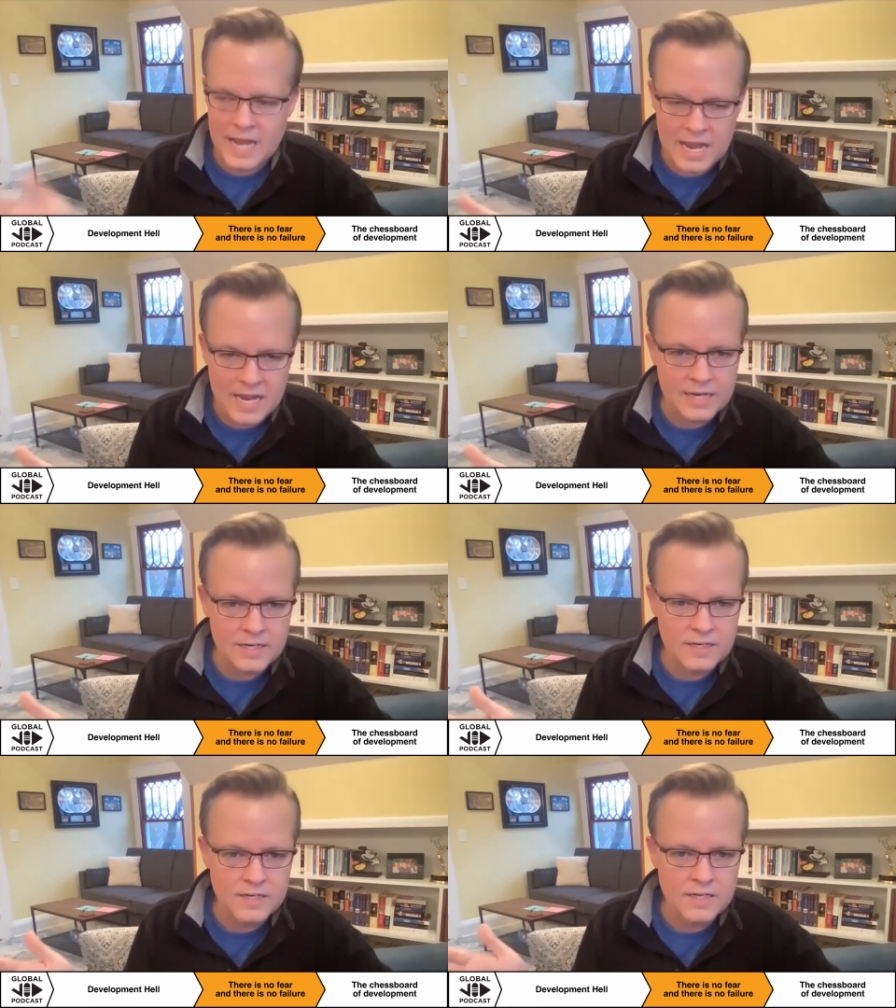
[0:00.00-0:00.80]
8
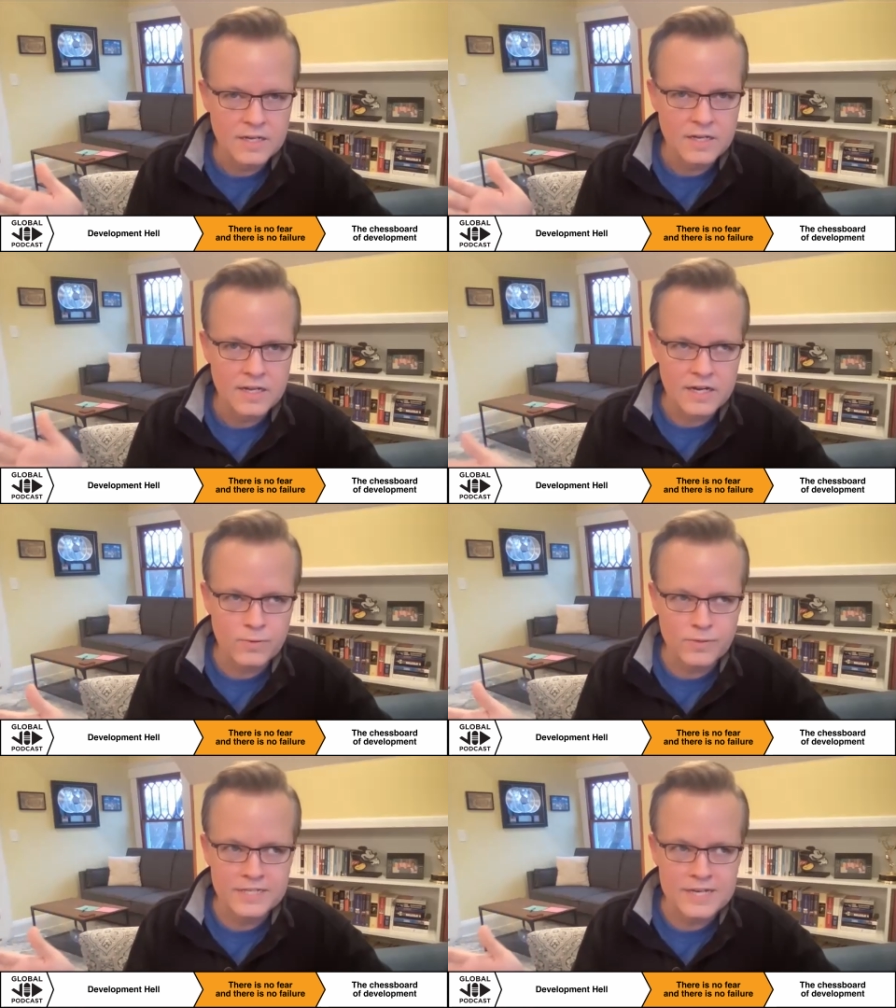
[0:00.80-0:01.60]

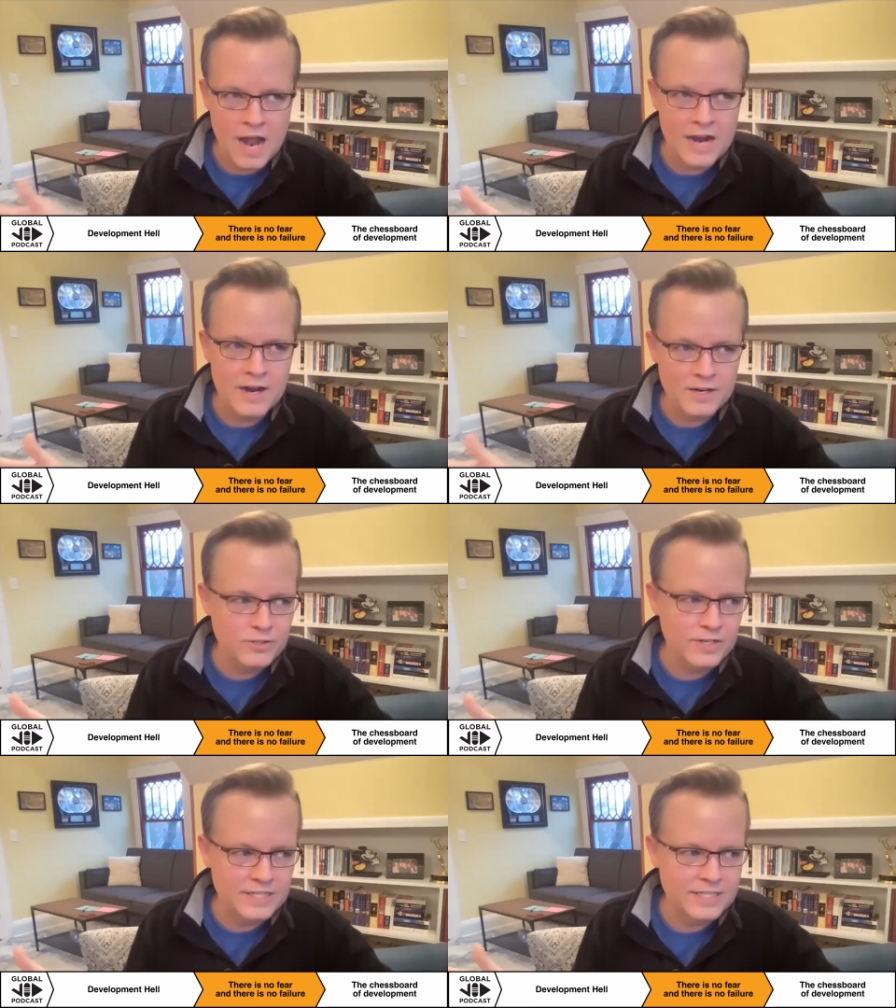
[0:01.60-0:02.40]
equals
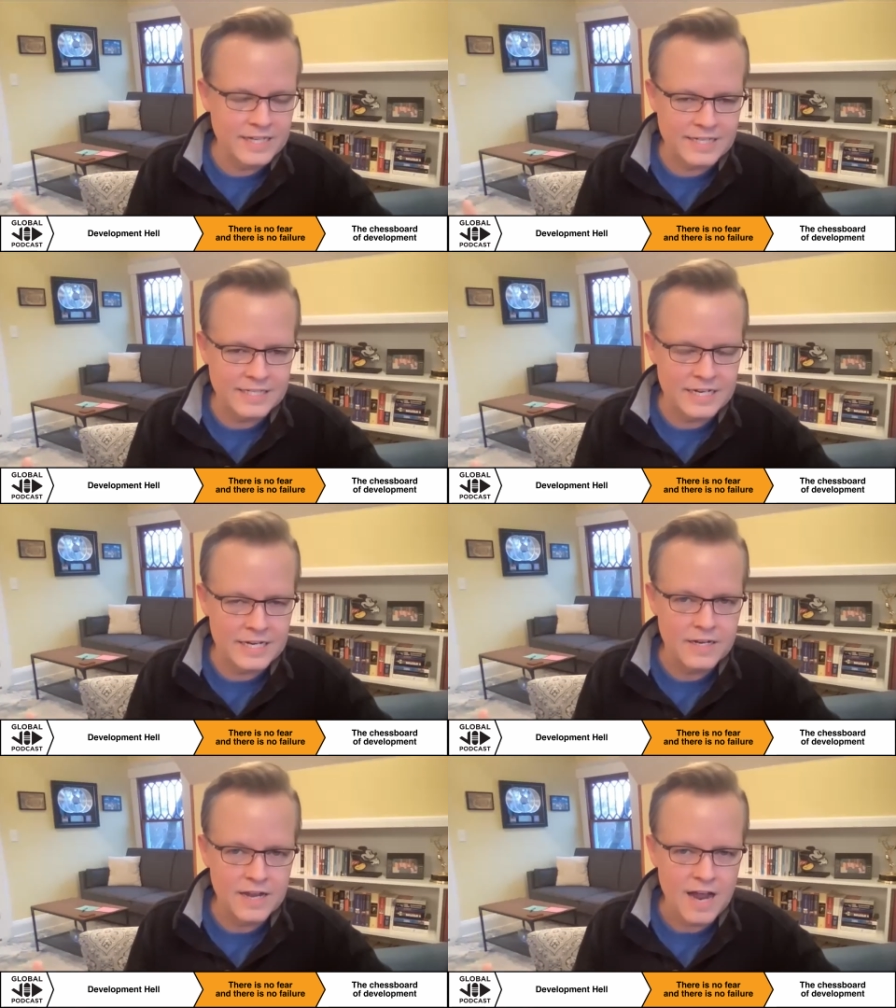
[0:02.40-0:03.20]

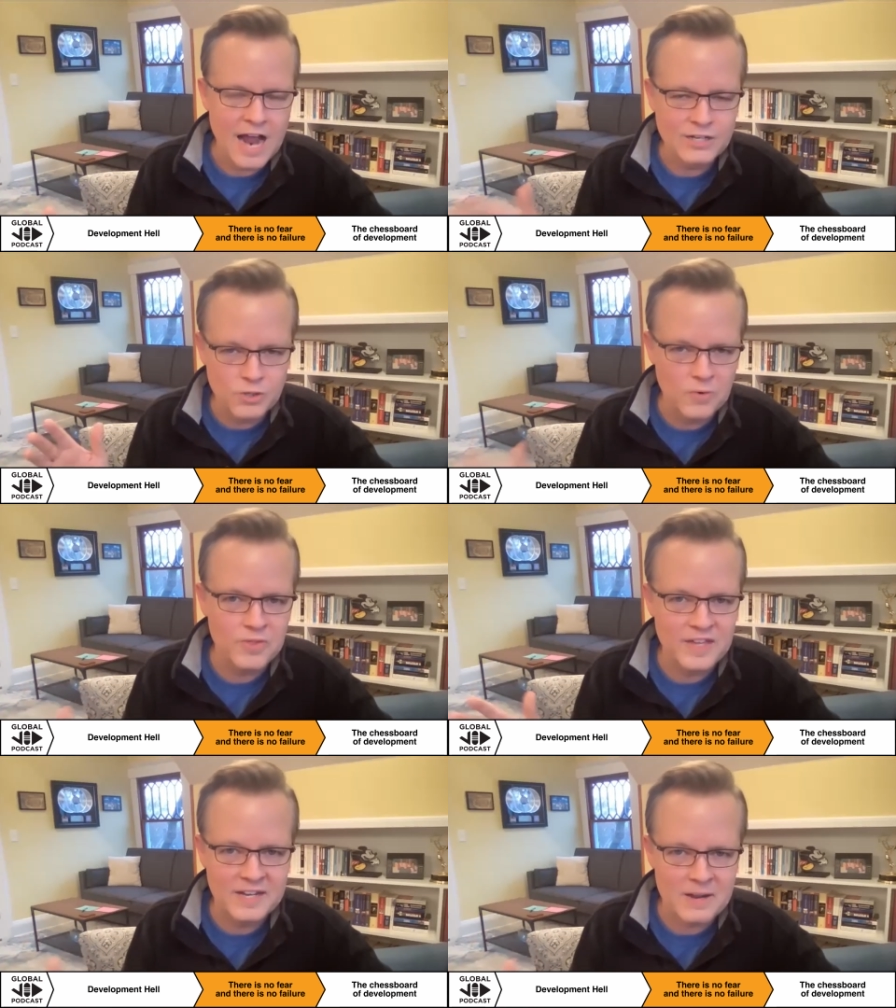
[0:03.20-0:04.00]
960. I don't
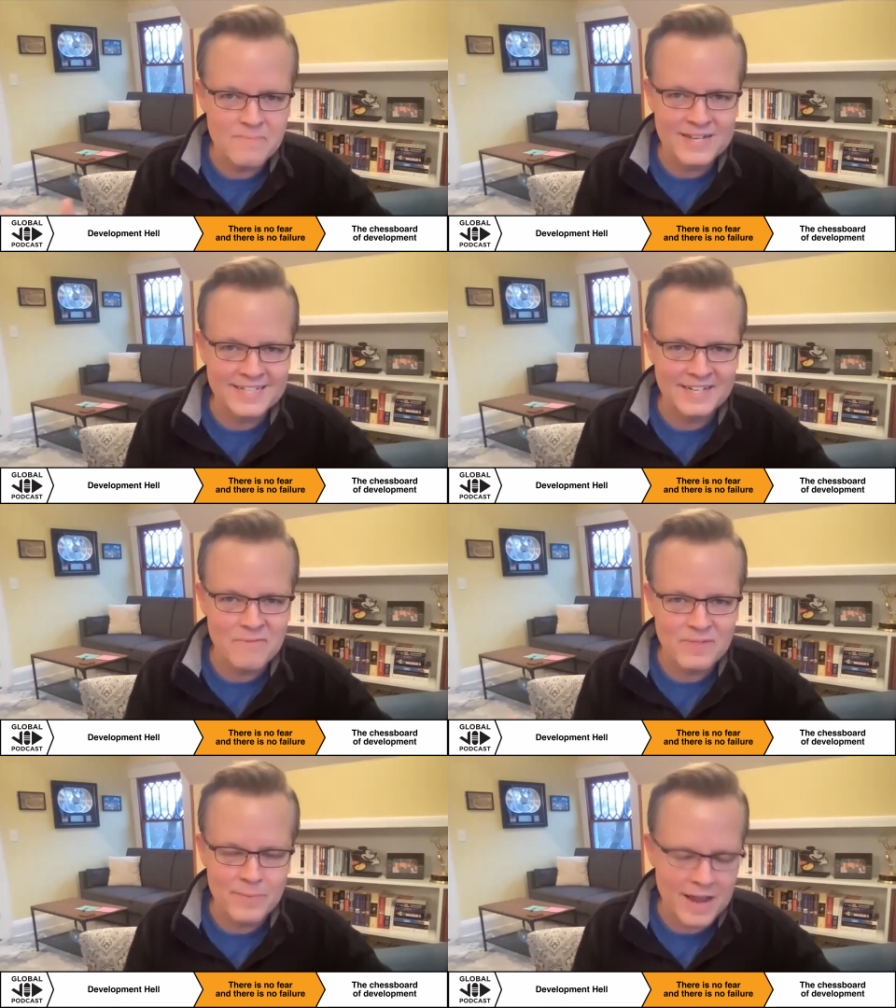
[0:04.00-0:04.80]
think I'm messing
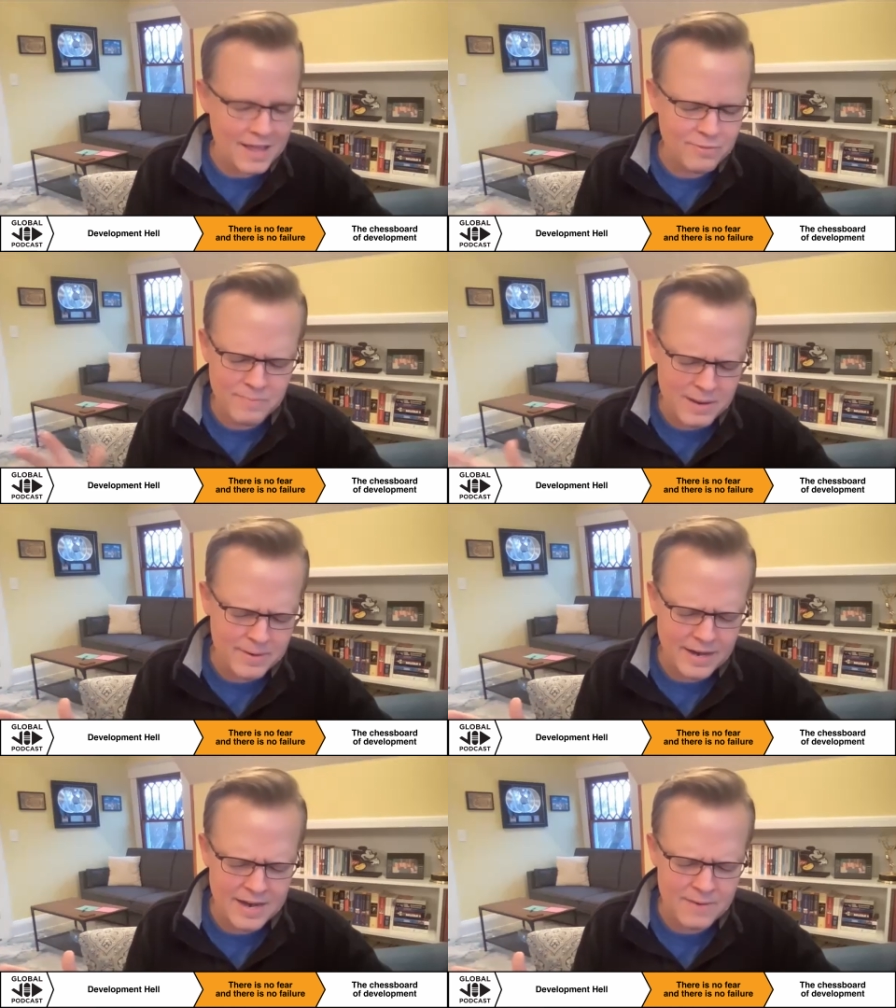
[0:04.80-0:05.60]
up the math.
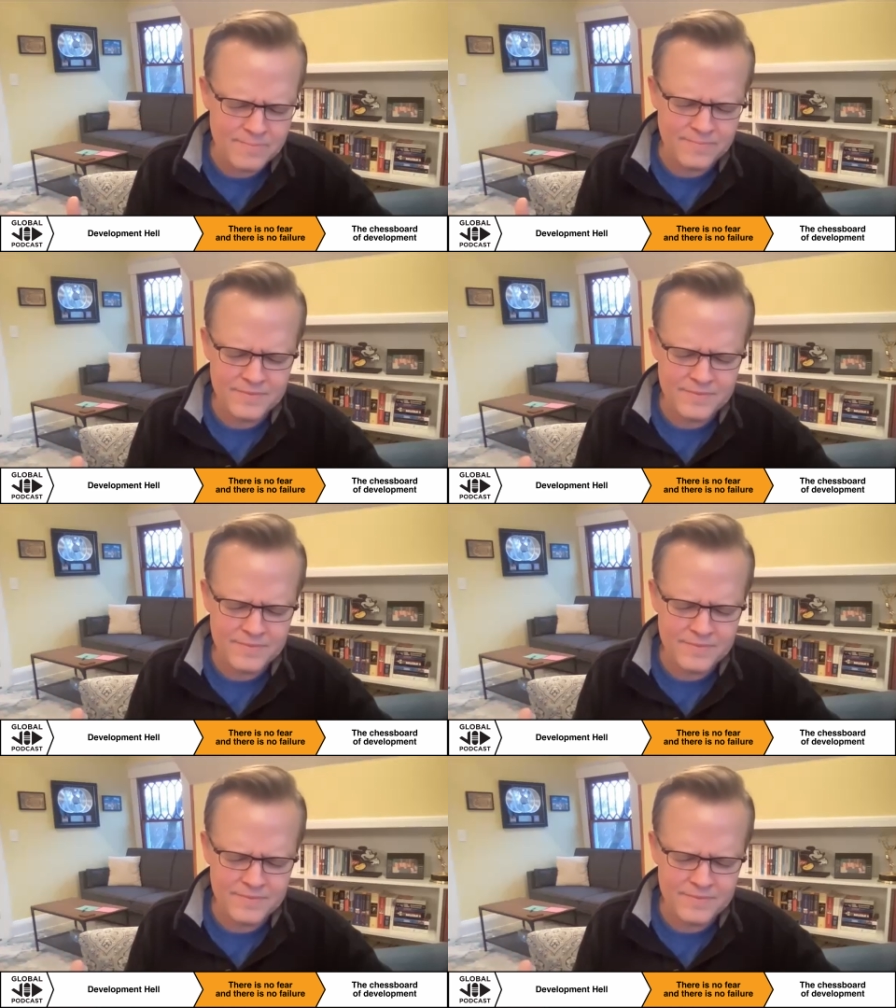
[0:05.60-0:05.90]
Maybe I am.